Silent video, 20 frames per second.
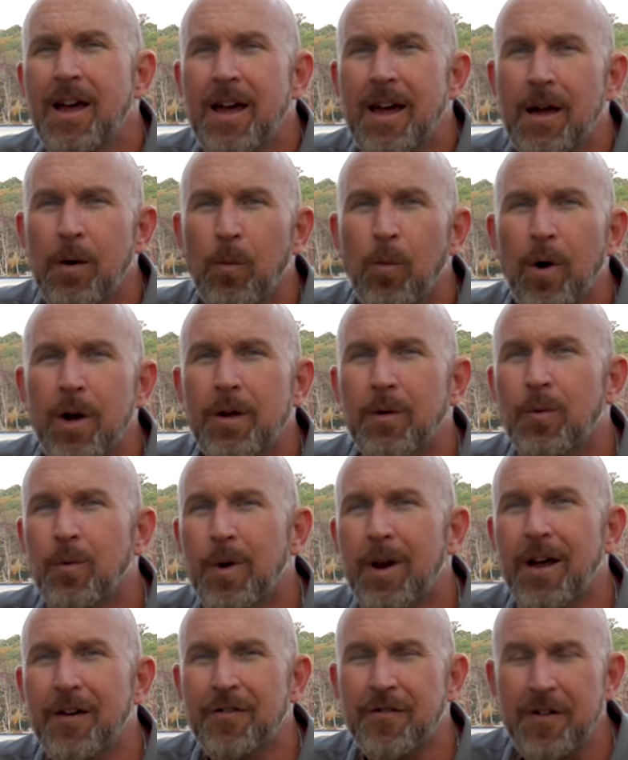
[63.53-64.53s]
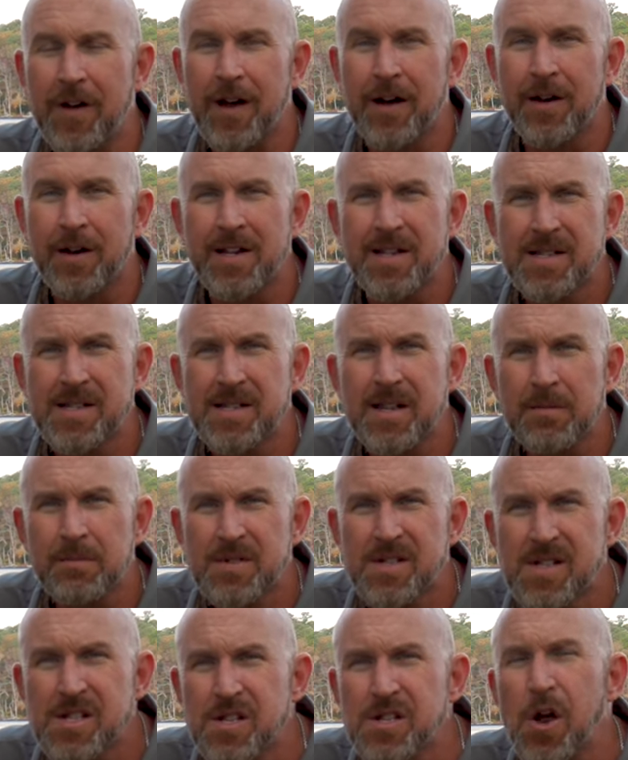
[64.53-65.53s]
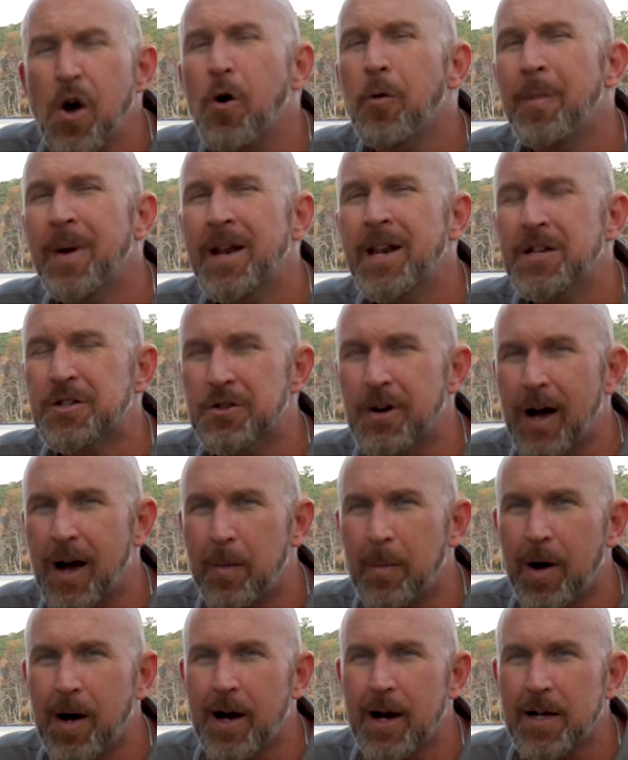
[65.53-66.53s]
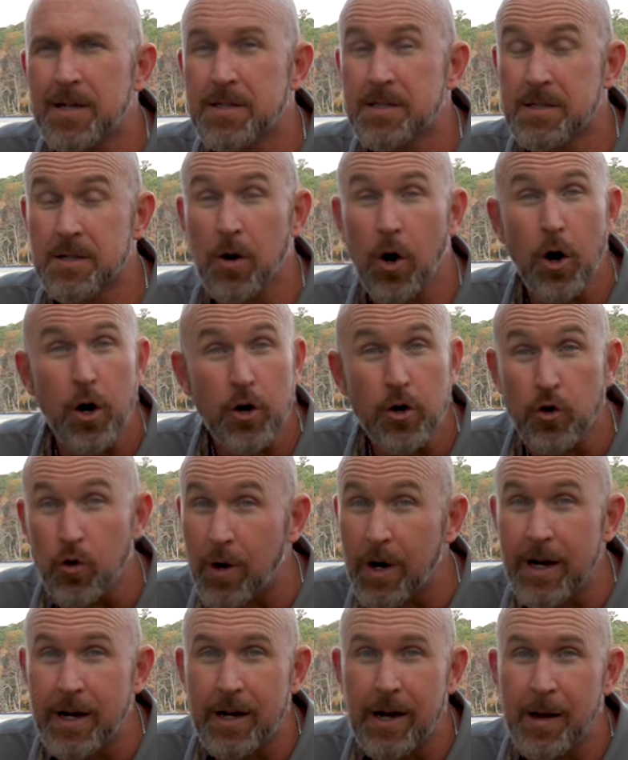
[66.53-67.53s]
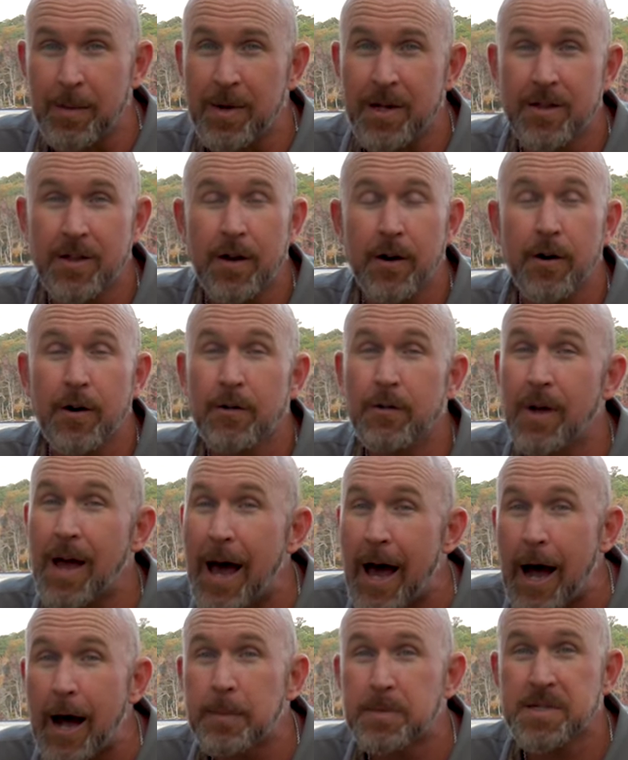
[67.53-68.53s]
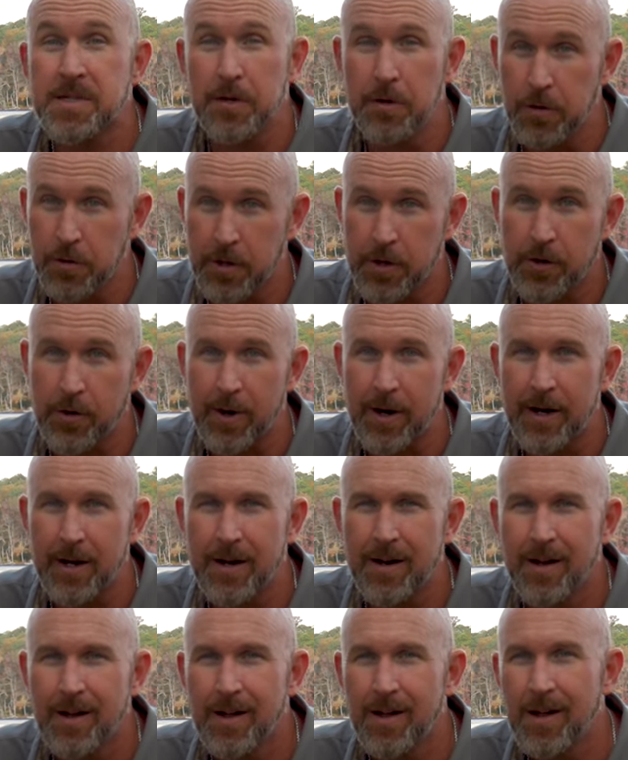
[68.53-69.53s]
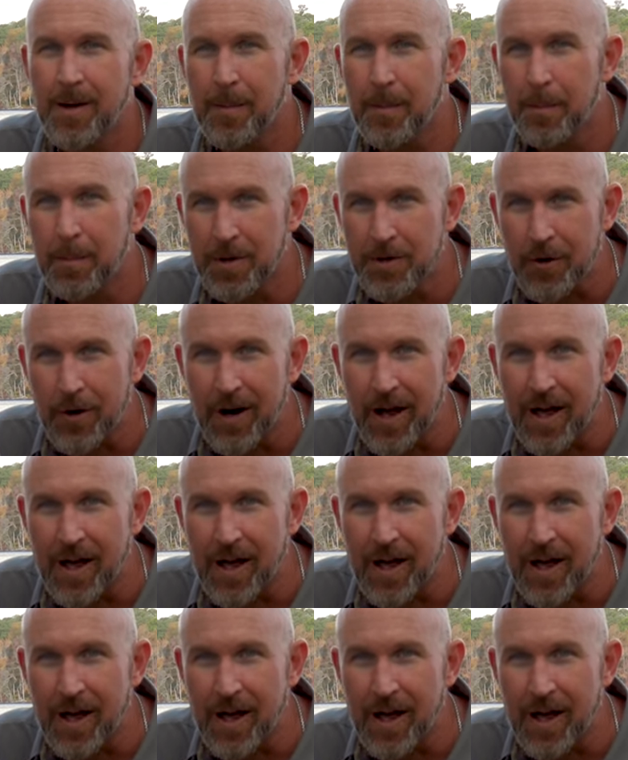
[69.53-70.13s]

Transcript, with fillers: And what, what I found is so many tripods are great. I mean, they're absolutely great, but they're